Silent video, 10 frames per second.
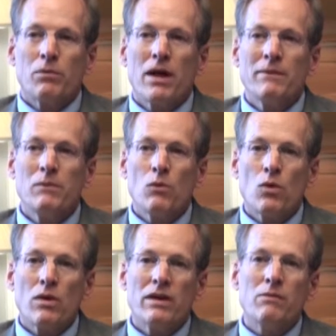Probably
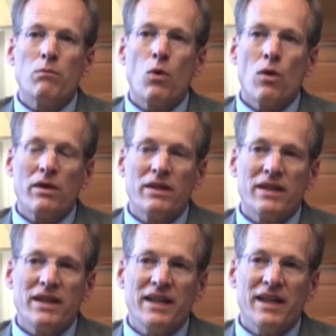more important
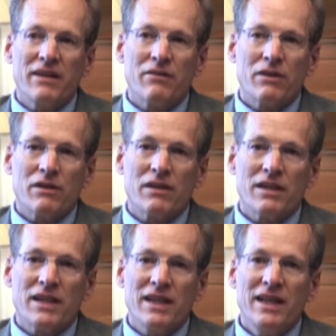than ever
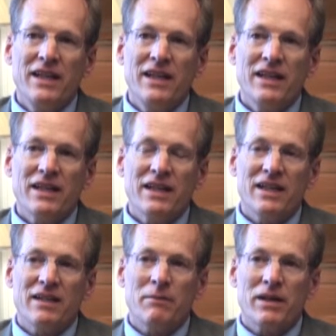that India
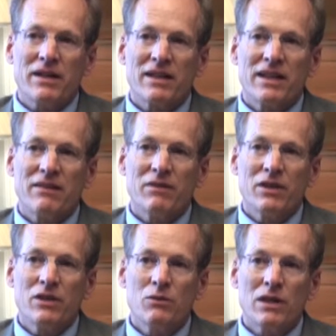and America have
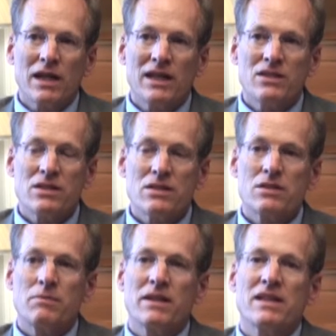good
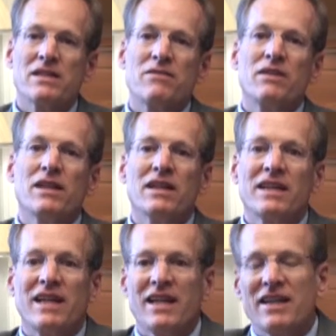relations, because if you
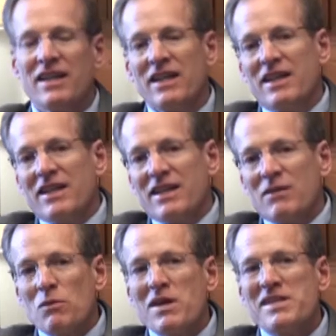look at
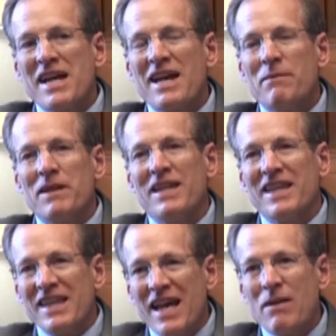what's happening
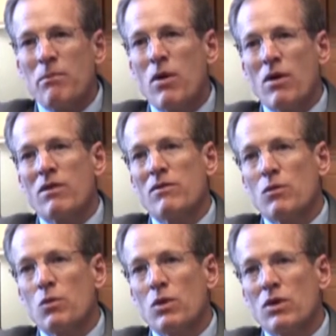in that part of the
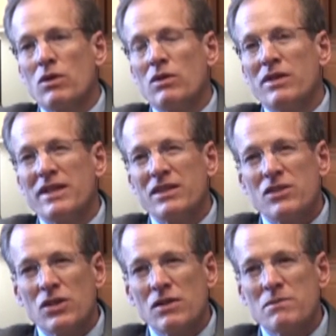world in
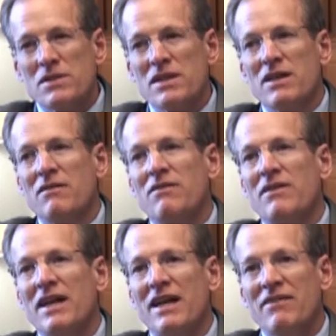terms of
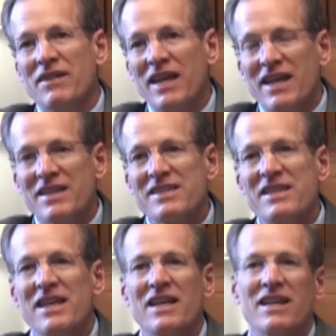
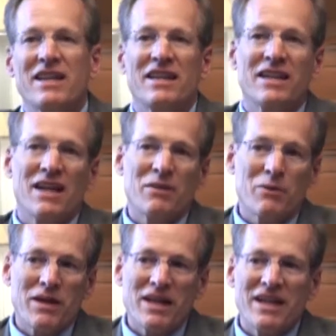Afghanistan and
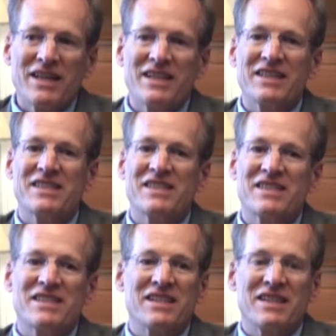Iraq and
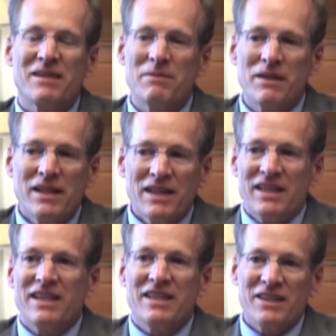just
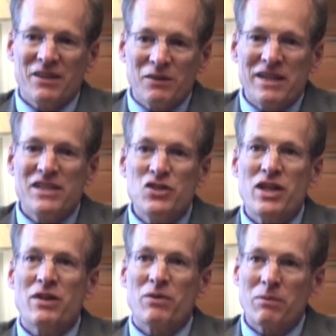in
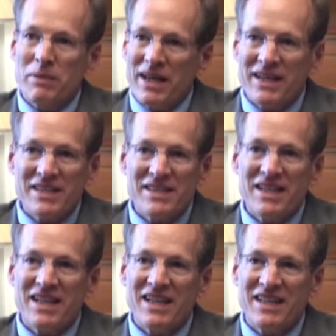general
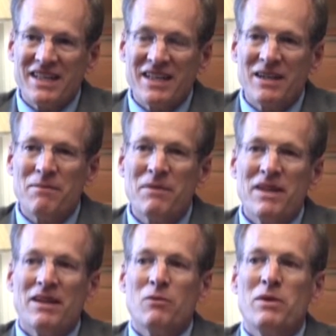Pakistan,
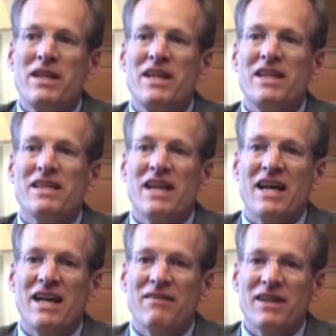we need to
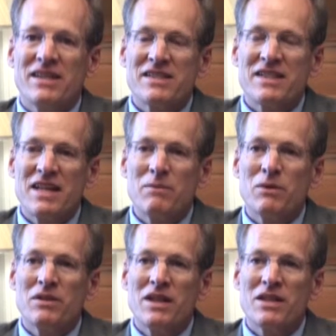have a
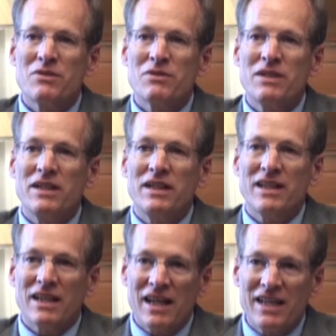stable country
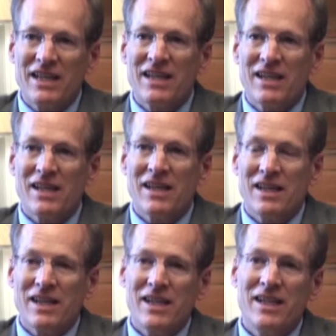like
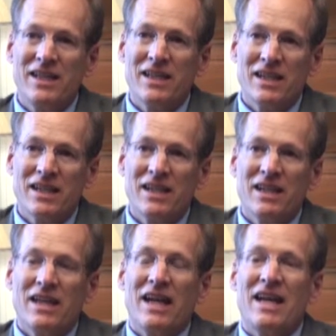India
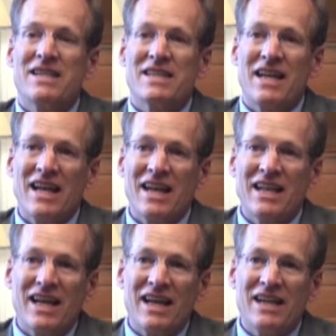as an
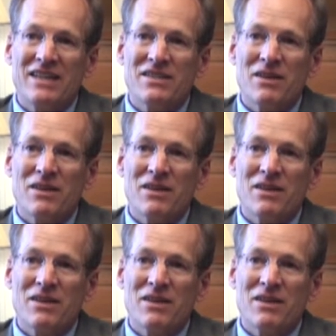ally